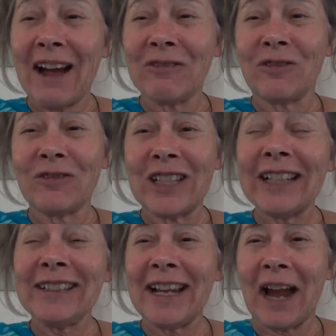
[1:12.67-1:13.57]

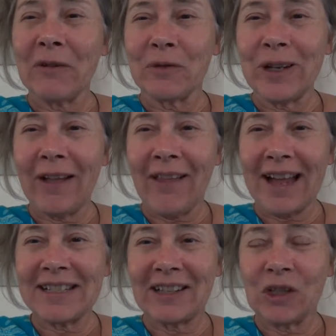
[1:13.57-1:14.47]
suddenly I
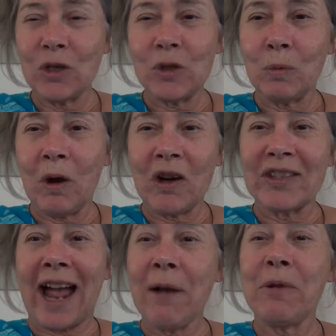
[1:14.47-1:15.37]
realized that those words
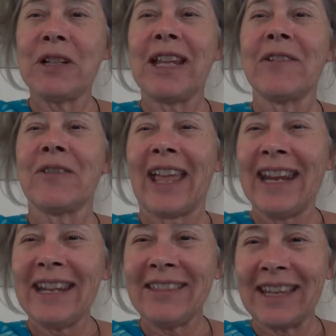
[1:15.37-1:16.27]
I would give
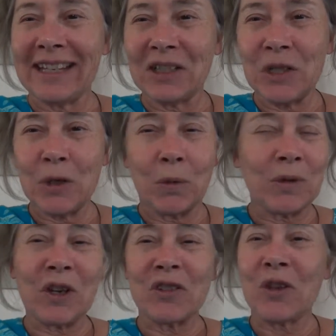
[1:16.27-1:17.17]
anything to,
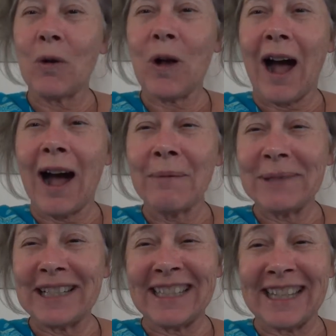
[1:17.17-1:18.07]
which are so
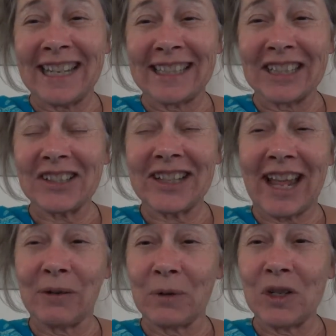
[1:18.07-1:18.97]
common in the English
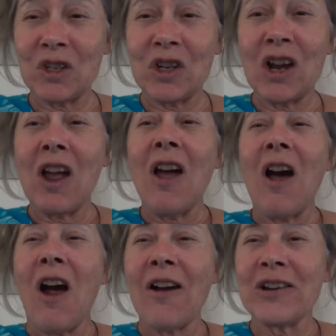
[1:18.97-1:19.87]
language,
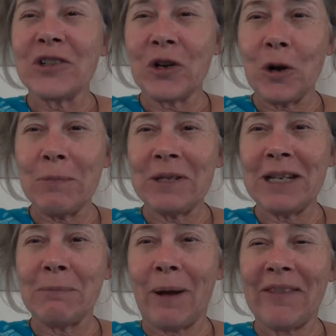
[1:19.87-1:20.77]
are
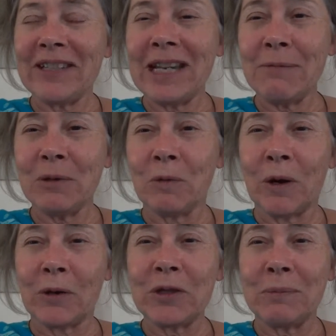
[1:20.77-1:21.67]
interpreted by the demon
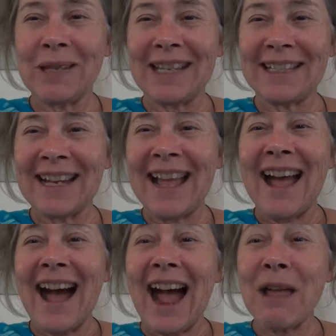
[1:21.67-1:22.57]
world to mean
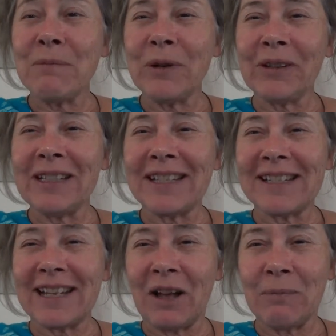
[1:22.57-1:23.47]
I'm willing to
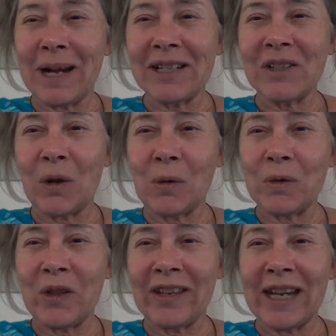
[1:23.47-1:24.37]
sell my soul
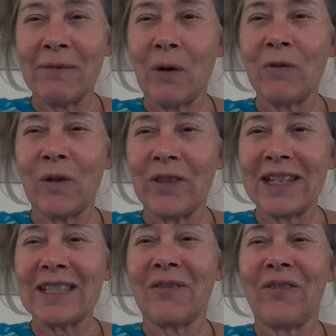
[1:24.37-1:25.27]
to the devil for
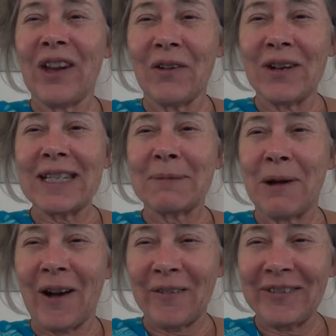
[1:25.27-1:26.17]
this very
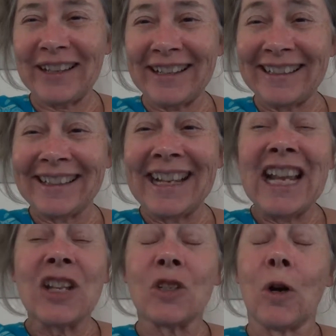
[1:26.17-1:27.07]
small thing.
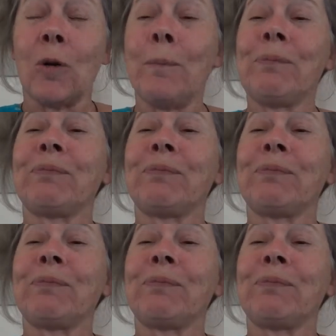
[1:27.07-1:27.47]
So